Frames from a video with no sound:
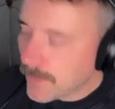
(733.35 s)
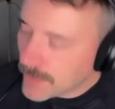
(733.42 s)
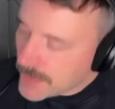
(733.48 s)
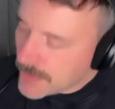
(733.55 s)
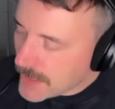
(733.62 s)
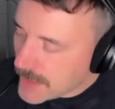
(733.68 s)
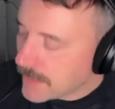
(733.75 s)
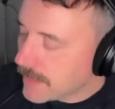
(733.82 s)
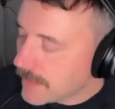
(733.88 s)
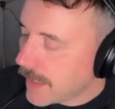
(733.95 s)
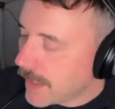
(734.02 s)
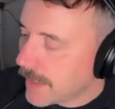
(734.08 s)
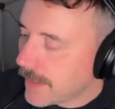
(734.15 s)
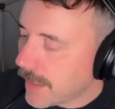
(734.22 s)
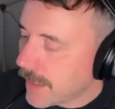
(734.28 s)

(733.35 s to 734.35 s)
But still, I